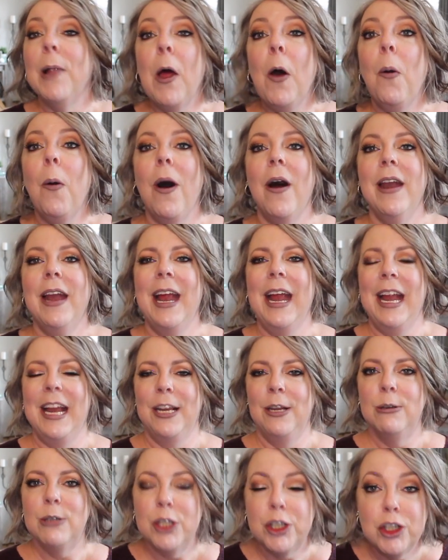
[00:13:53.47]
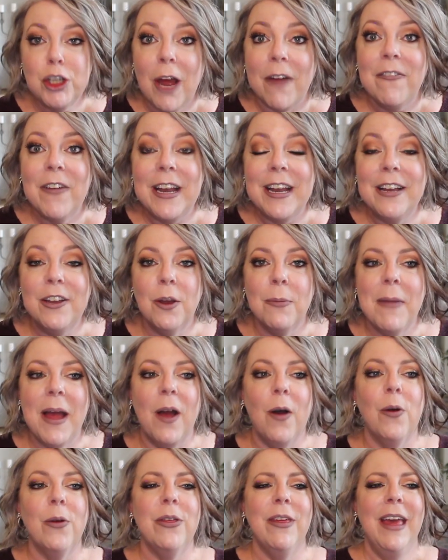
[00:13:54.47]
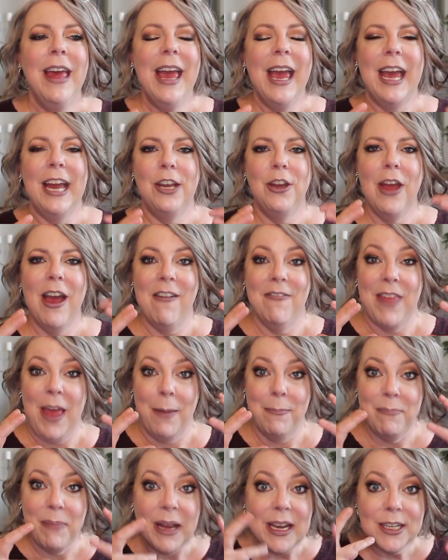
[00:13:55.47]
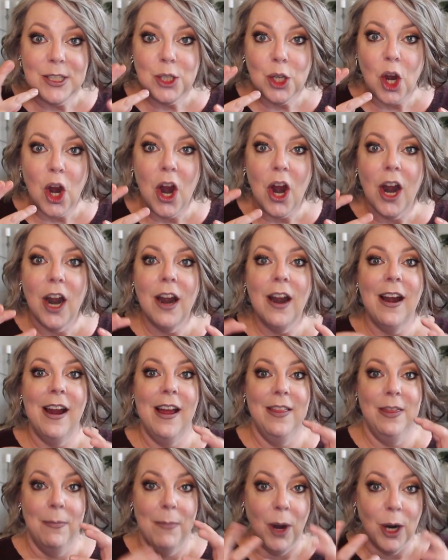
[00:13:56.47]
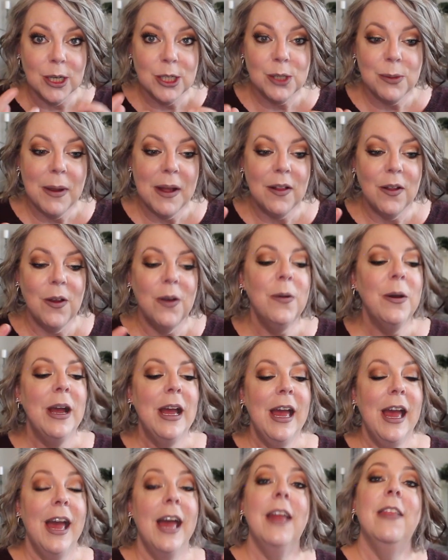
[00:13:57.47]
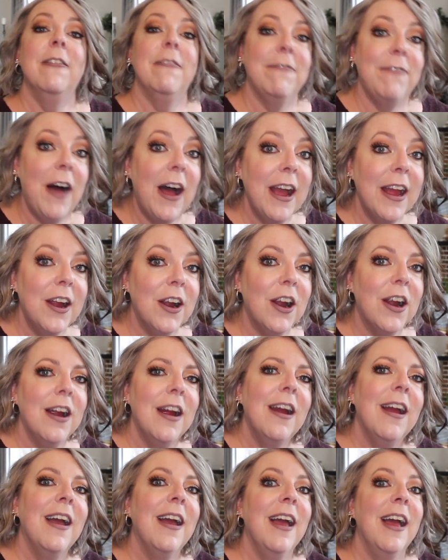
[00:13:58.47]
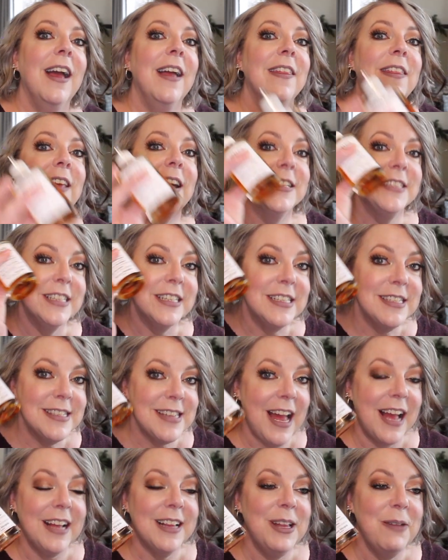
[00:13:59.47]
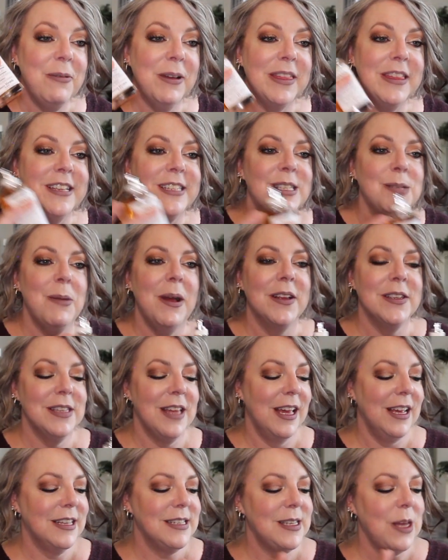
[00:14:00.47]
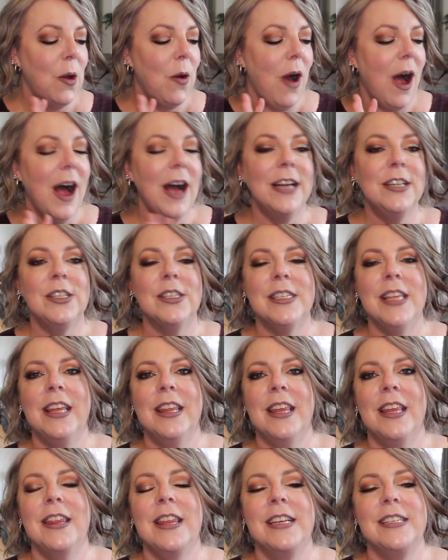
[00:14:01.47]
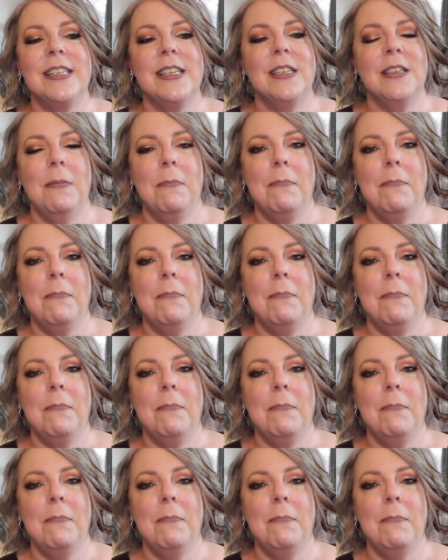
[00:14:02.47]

blow on it, and you shove it in your mouth, and you have that bit of char and the marshmallow and the fire, and that's exactly what this smells like. So I just think that this is